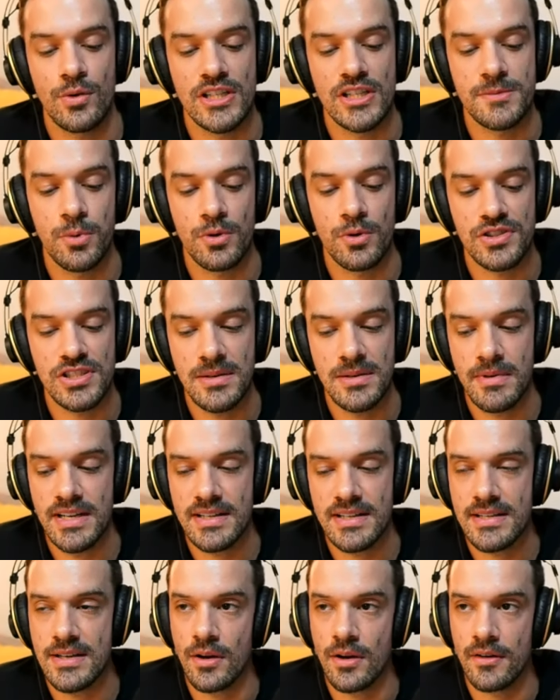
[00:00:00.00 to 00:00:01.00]

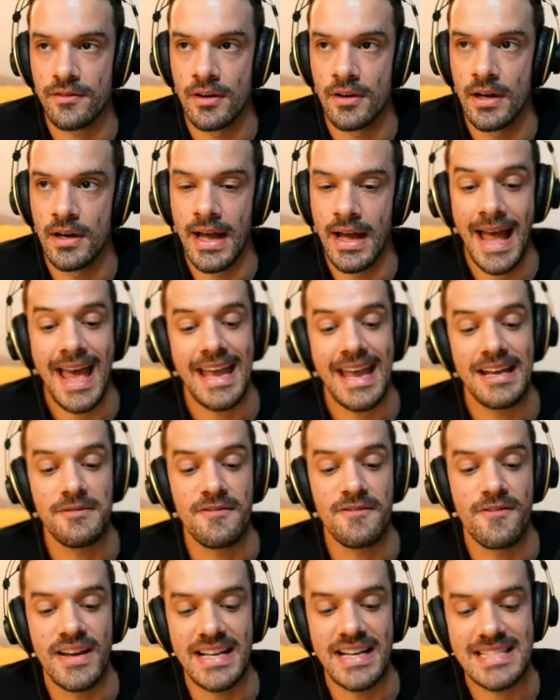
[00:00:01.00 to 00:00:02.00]
responsibility of
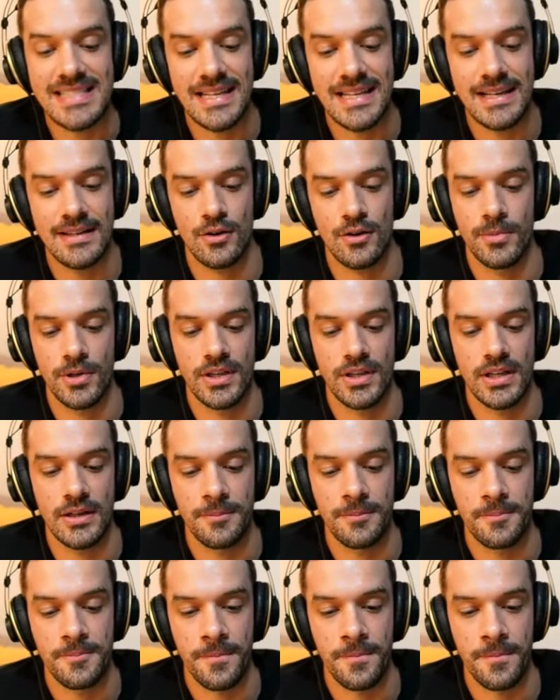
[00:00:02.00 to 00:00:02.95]
investing their money